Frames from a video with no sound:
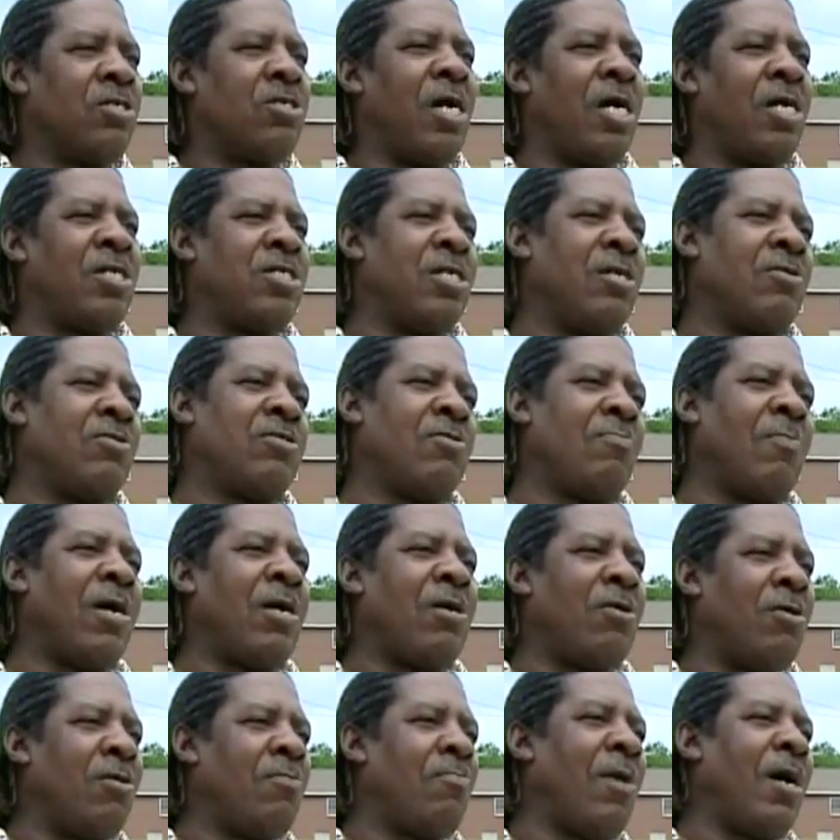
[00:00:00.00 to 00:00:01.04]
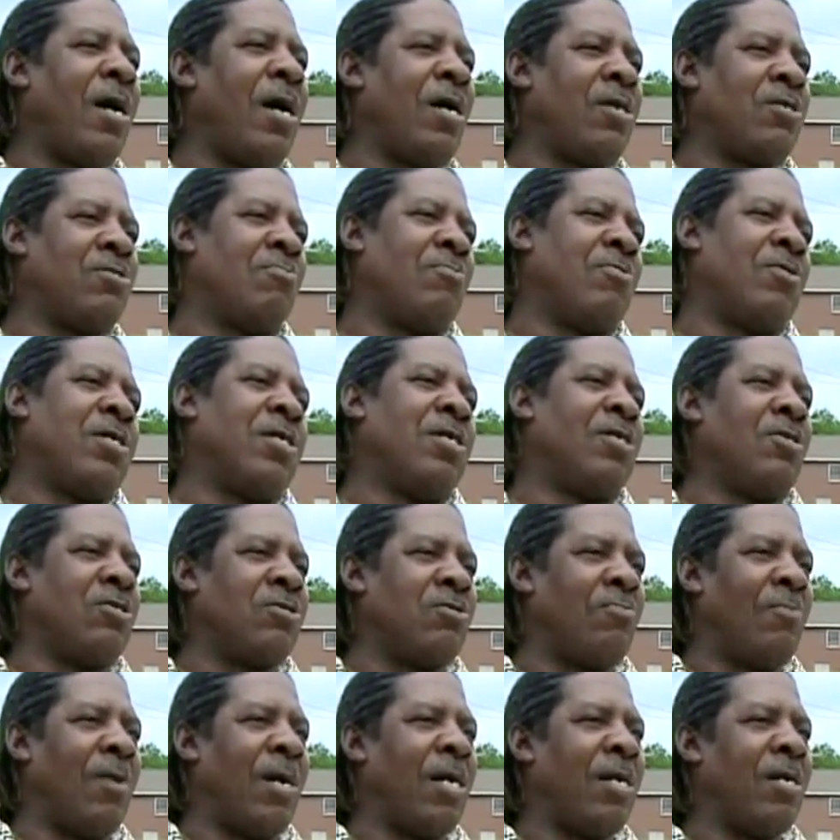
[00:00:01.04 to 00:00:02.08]
So I said, if somebody go in my house, I'm going to kill
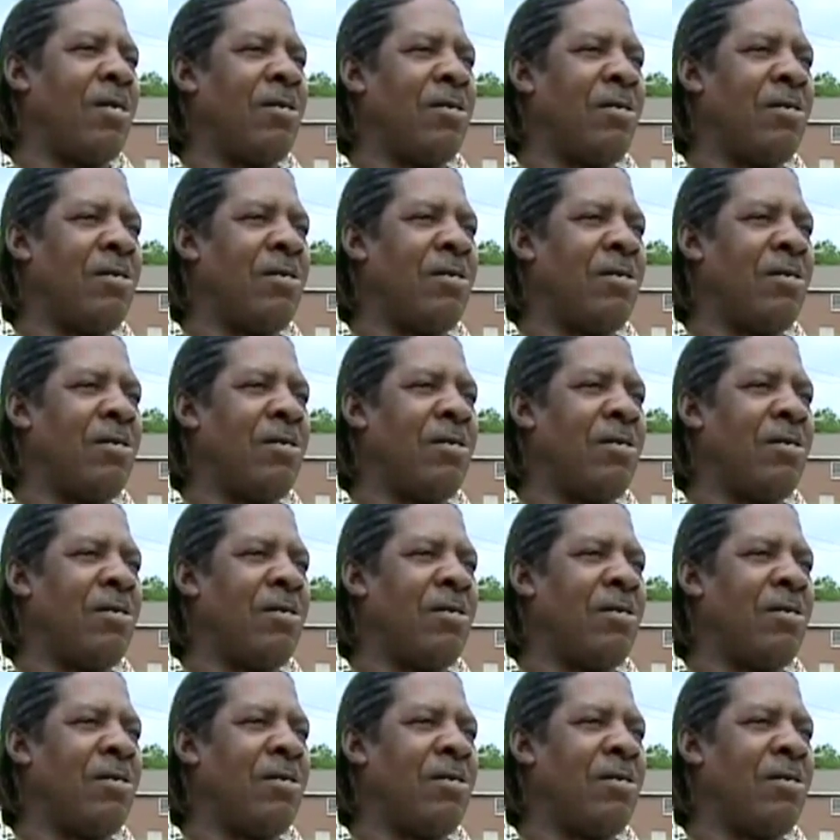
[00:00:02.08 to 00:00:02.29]
somebody.